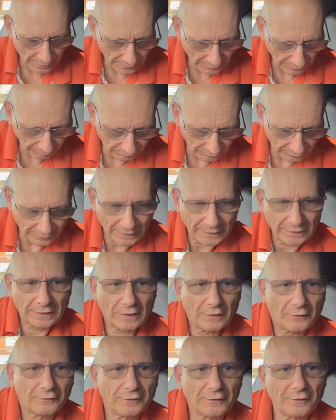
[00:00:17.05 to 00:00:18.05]
If you then
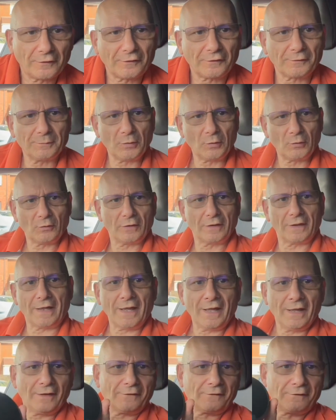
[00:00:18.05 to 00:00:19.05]
go to the smaller
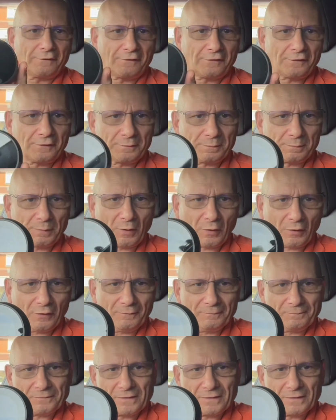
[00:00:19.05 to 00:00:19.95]
spot,